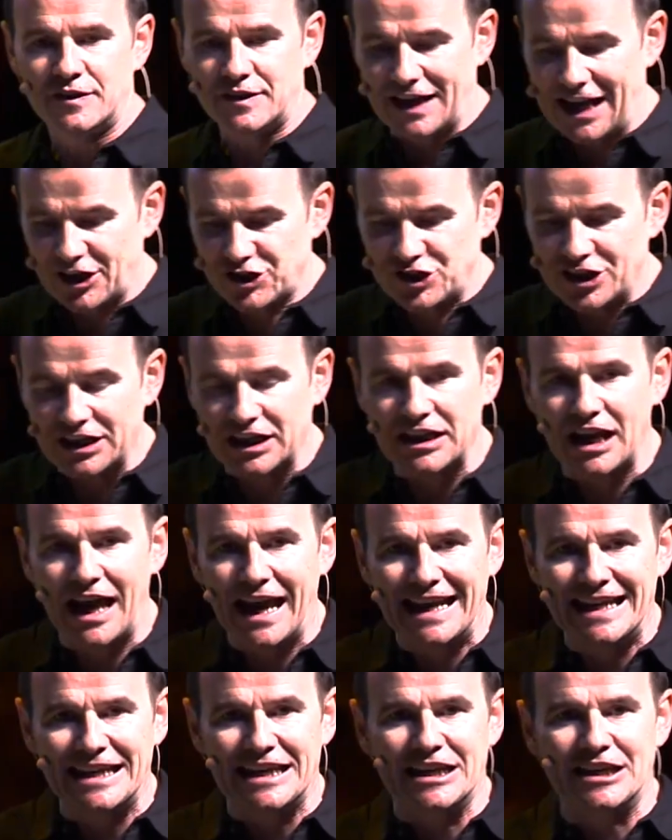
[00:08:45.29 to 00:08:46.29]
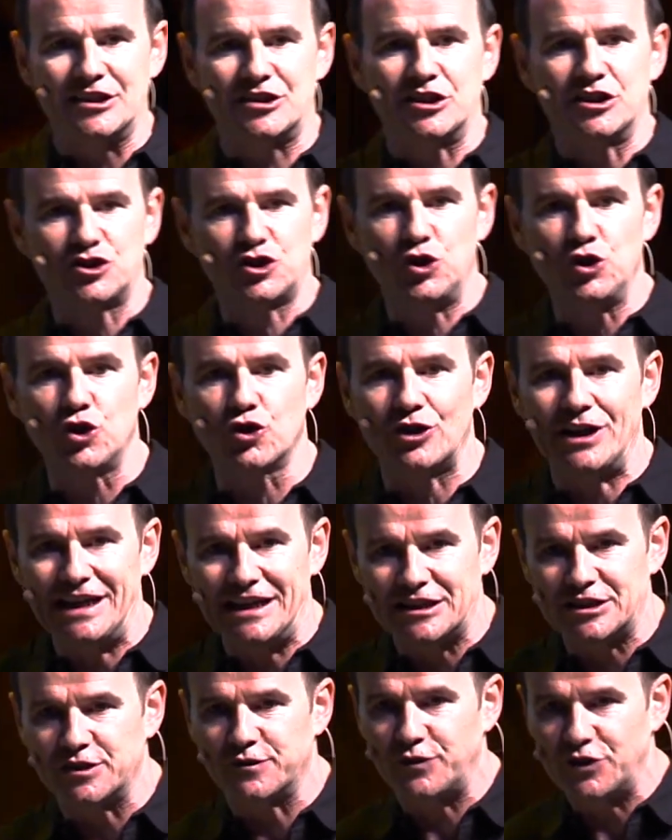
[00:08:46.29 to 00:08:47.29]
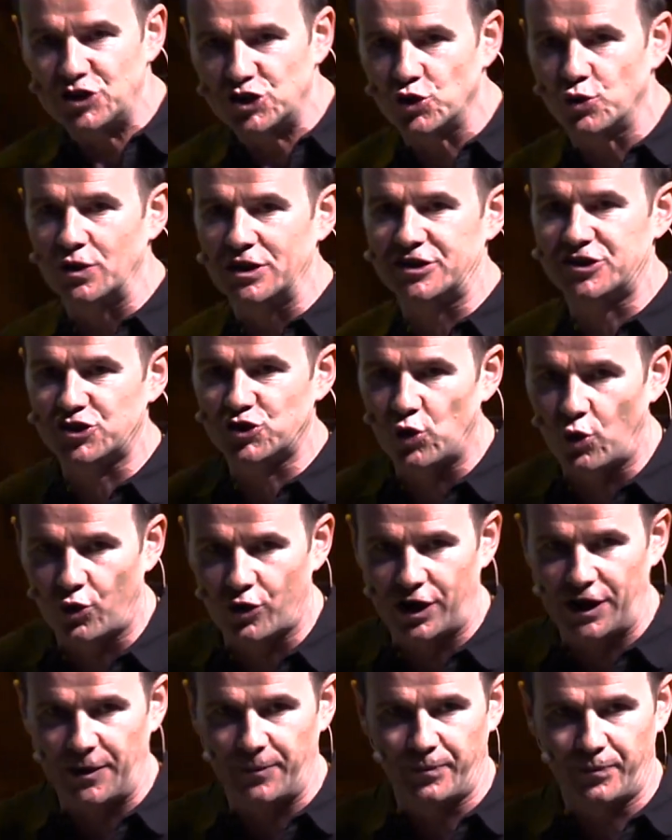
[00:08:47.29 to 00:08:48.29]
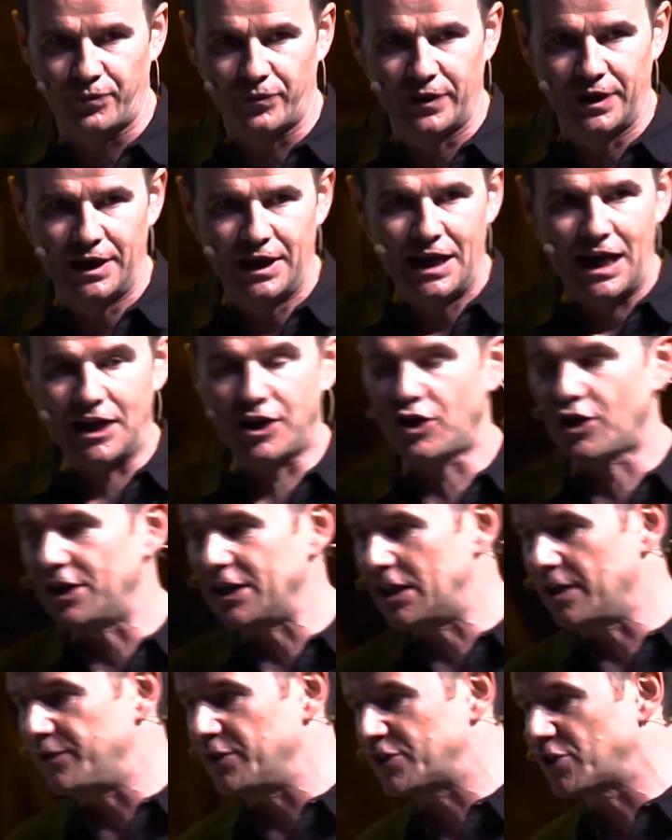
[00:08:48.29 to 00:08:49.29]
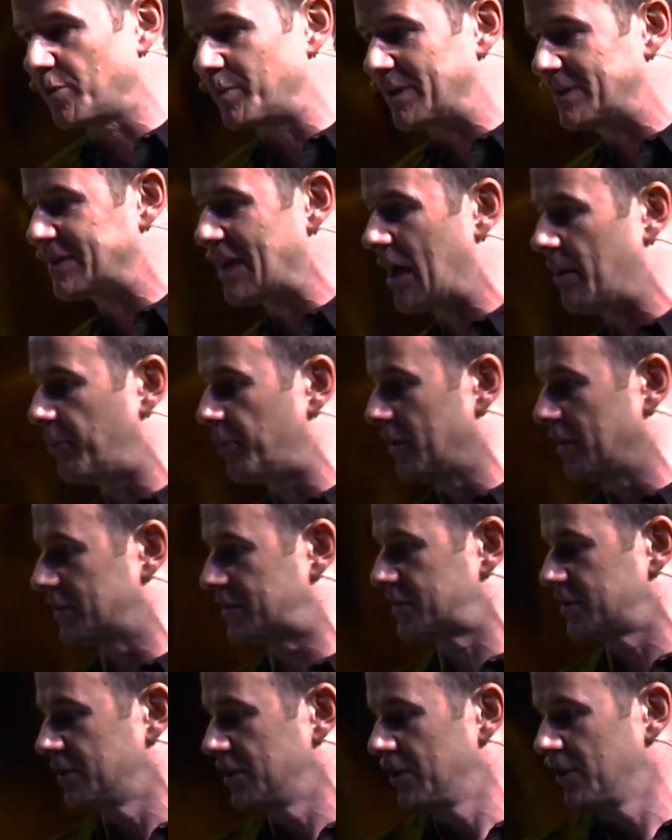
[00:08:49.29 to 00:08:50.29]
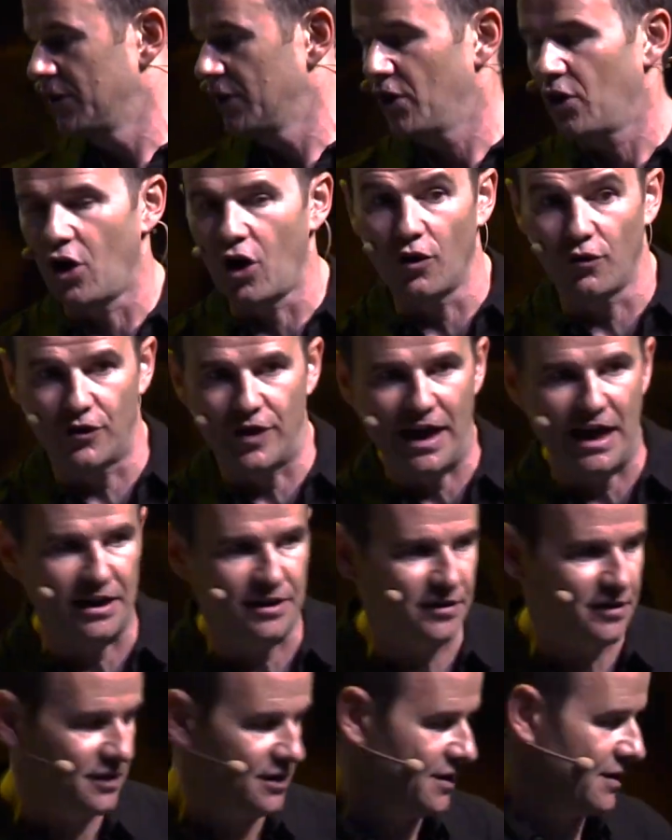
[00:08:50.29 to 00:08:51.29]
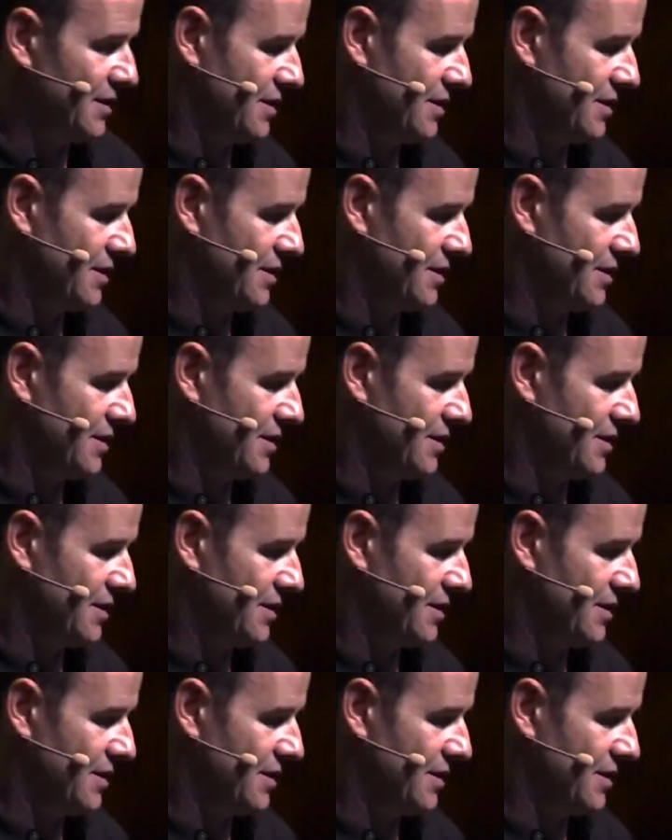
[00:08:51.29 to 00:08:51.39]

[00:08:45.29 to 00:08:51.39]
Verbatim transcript: than actually aligning it to your individual story. And I'm going to give you some examples of that,